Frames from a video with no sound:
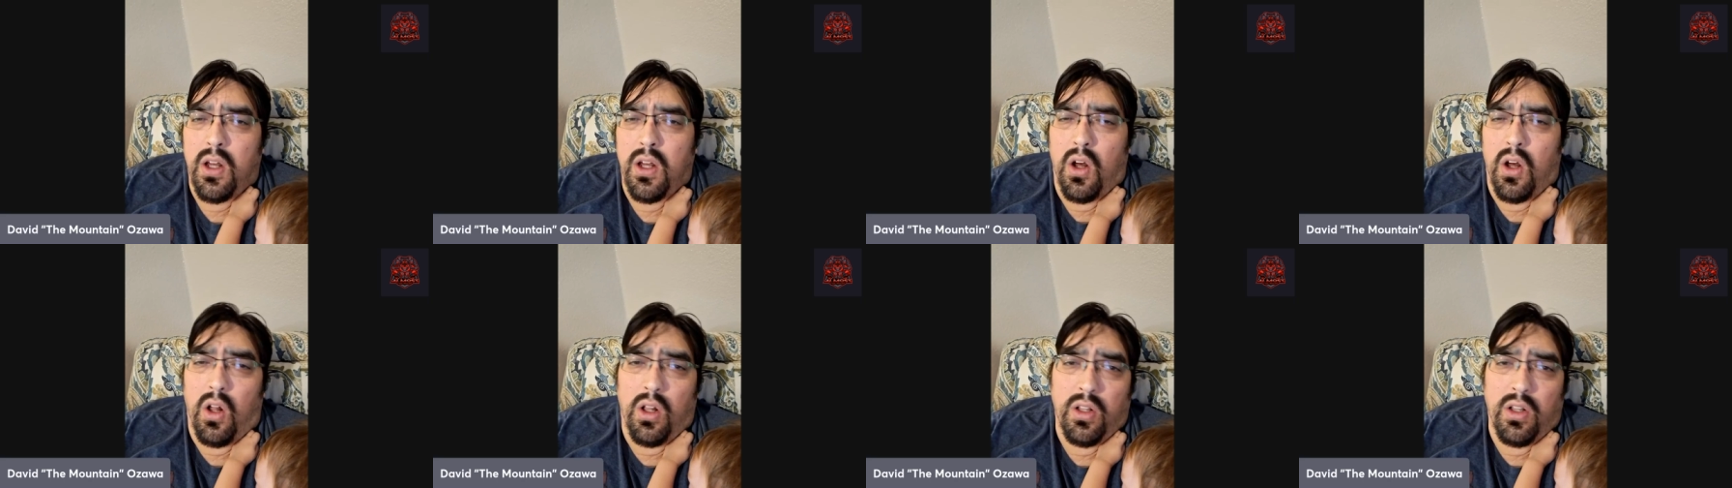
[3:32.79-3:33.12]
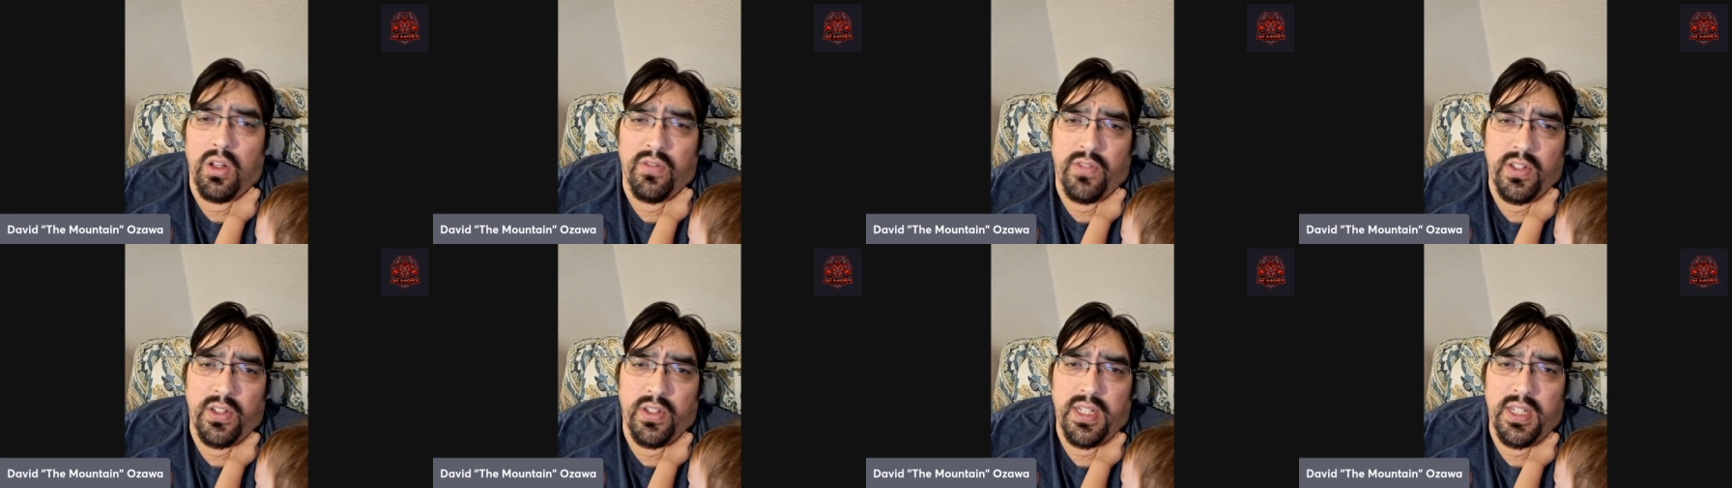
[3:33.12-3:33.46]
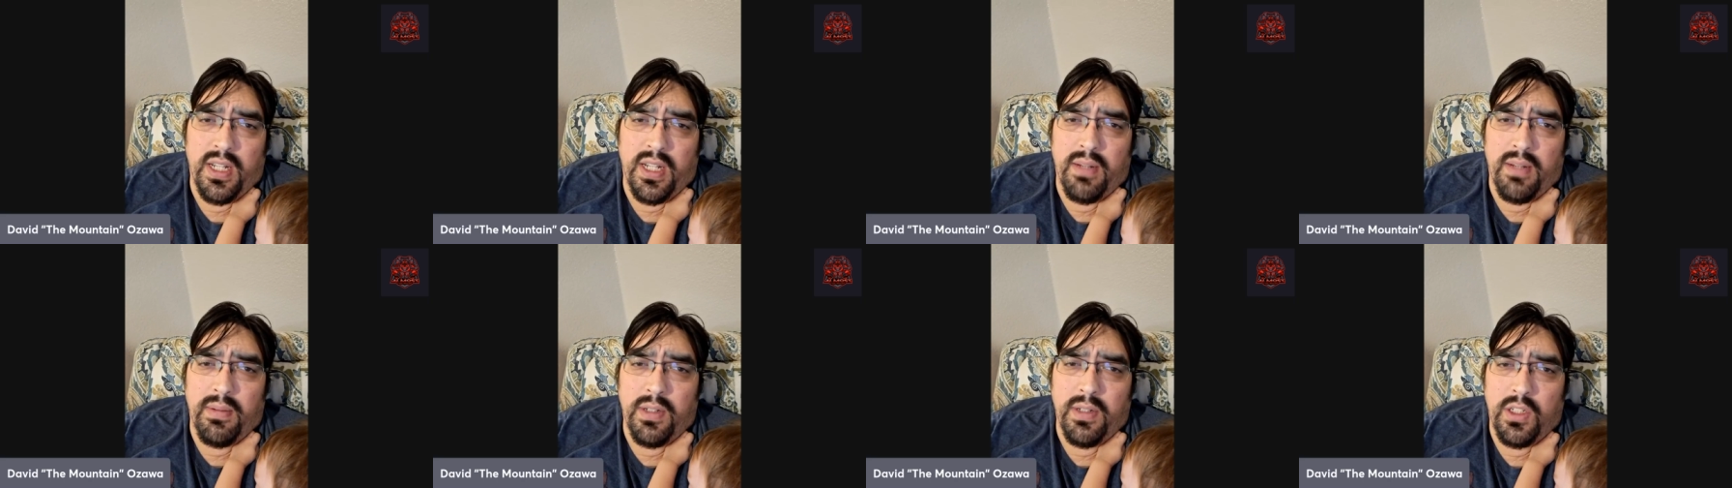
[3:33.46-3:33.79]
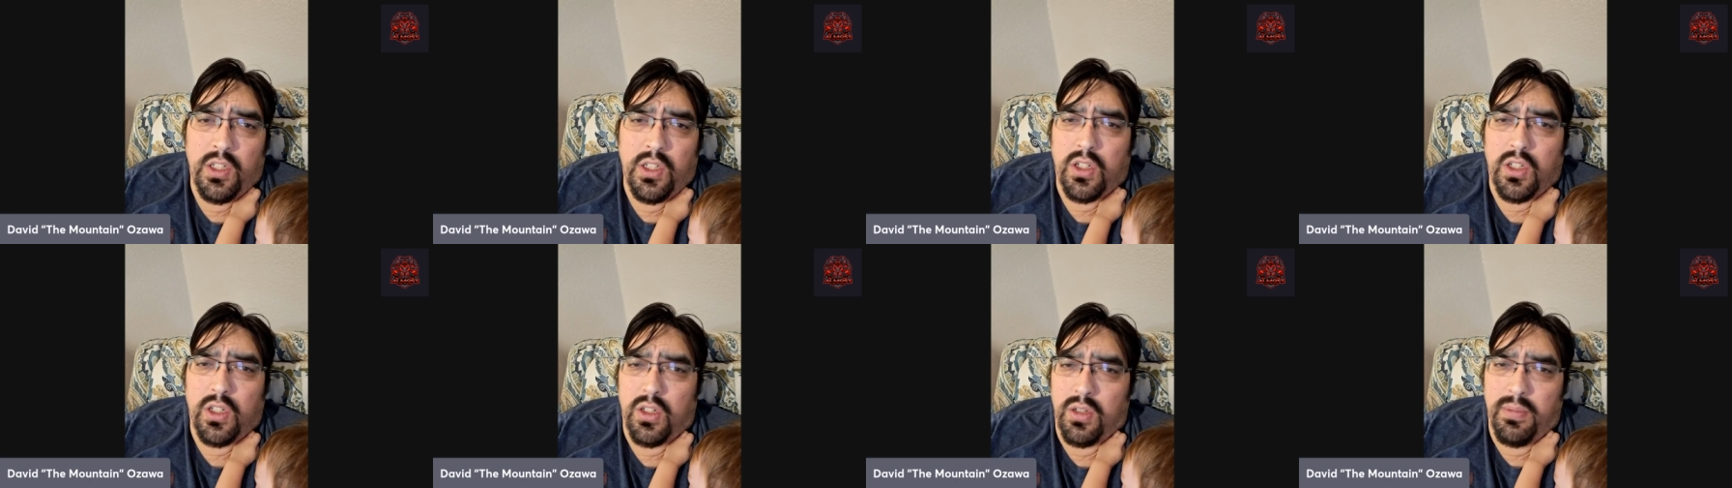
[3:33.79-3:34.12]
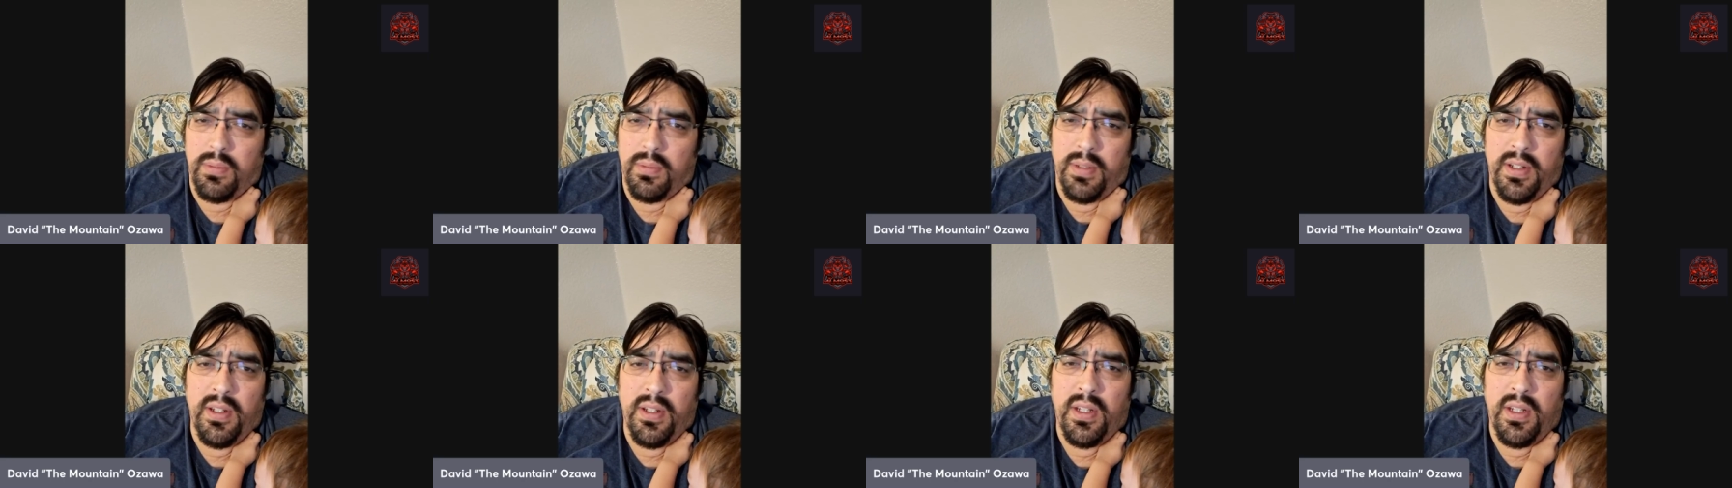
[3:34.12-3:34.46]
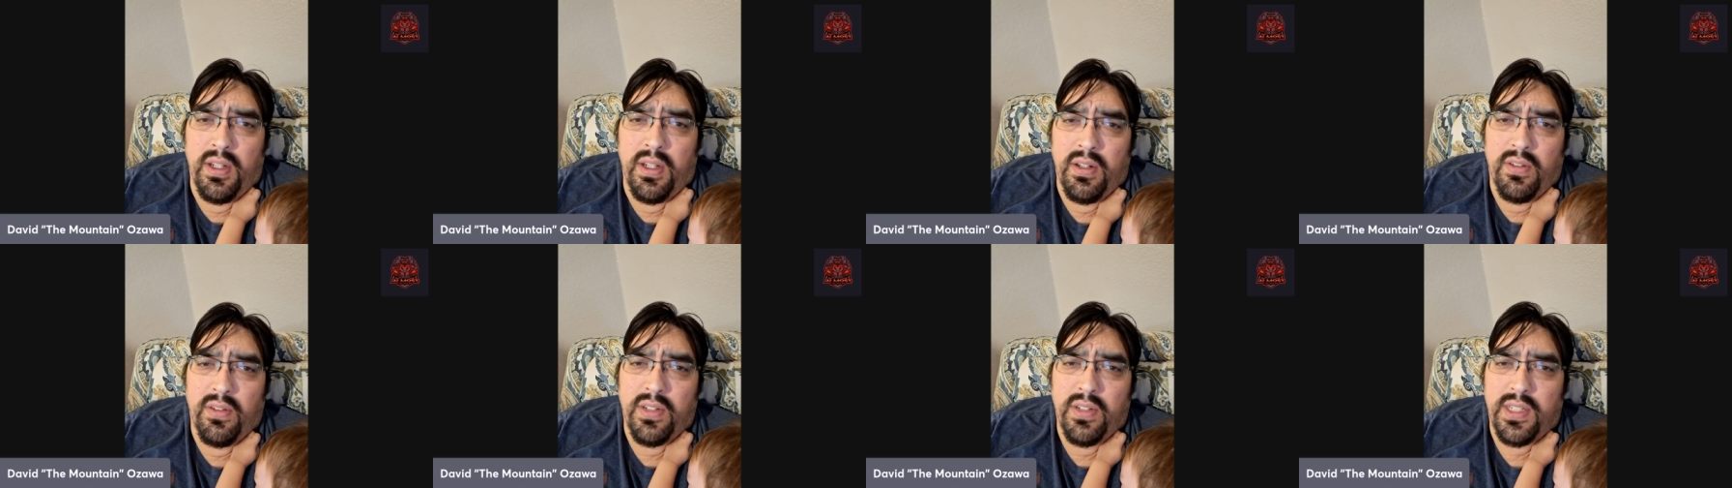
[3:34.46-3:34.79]
All of your damage is going to
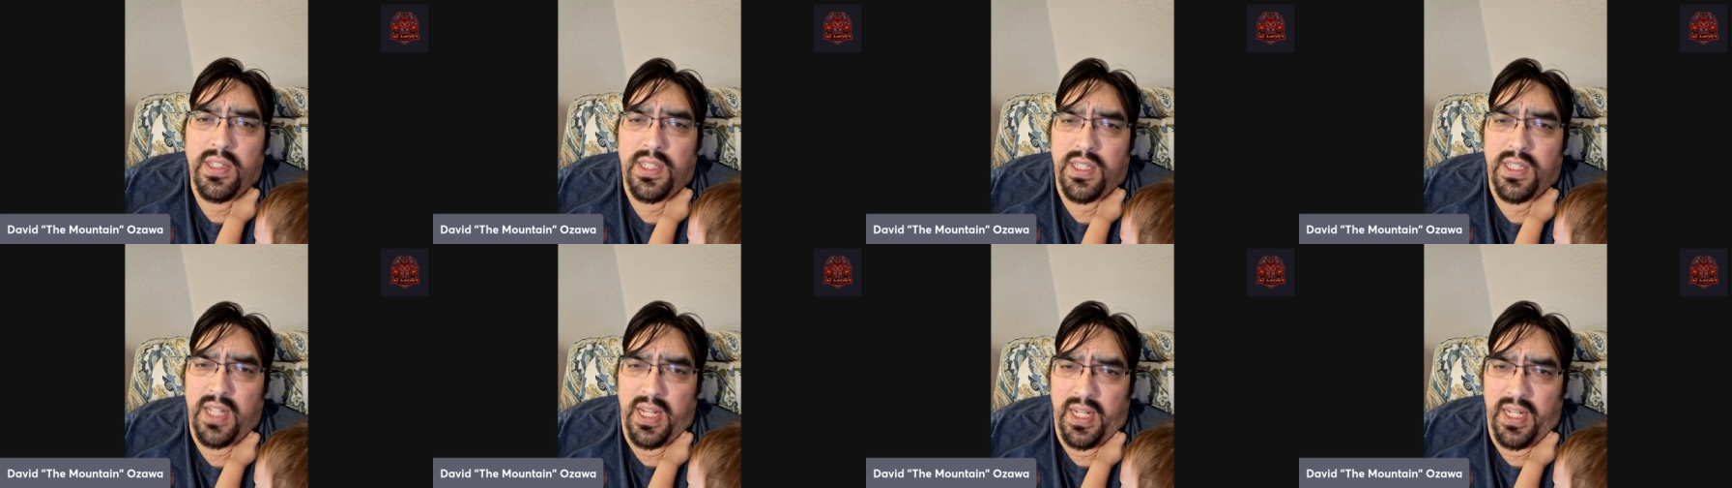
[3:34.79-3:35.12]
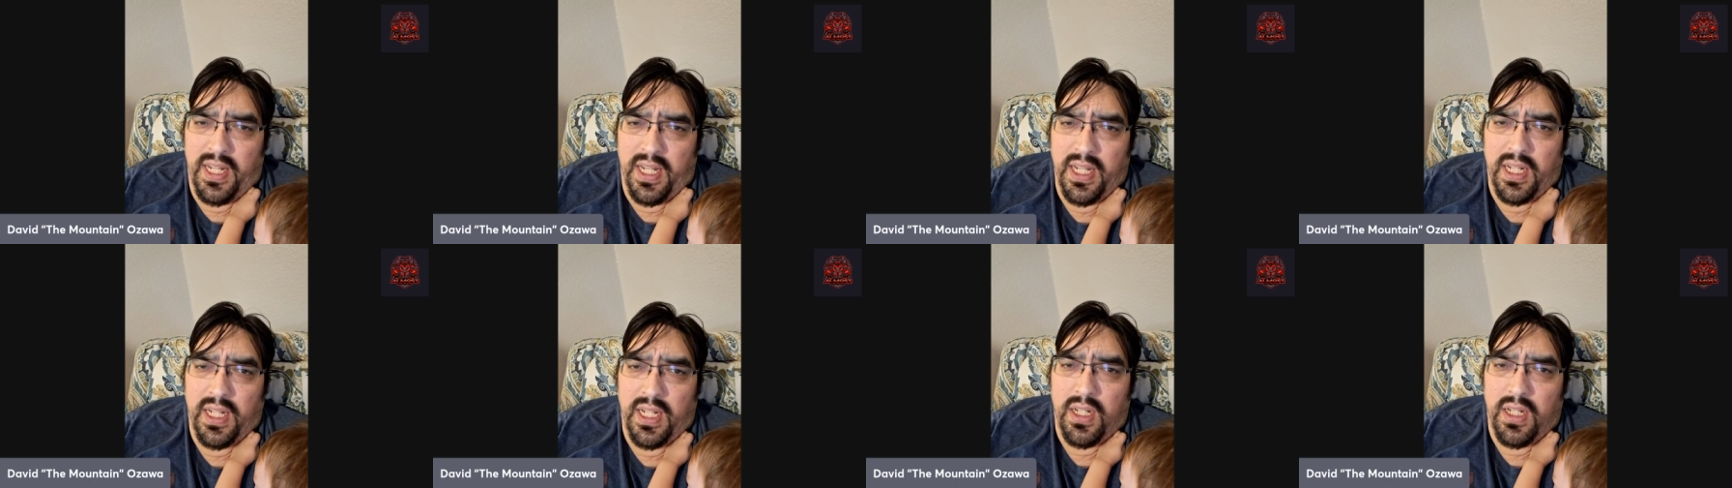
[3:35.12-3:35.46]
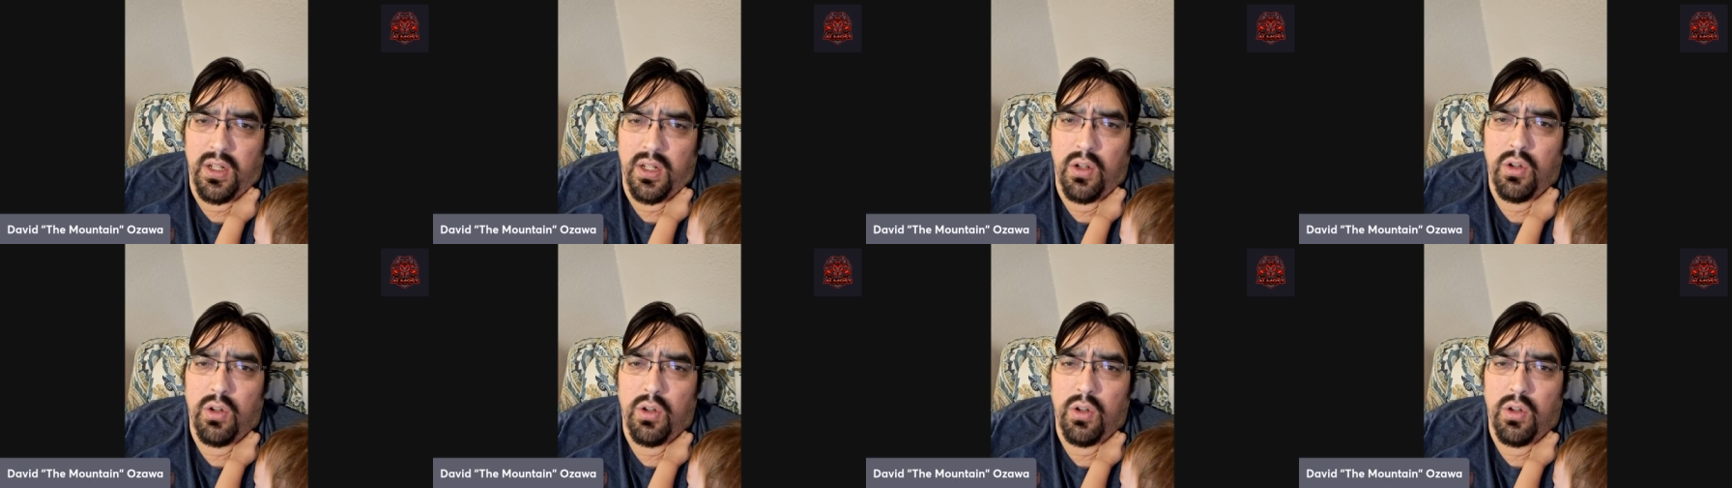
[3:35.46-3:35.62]
be psychic,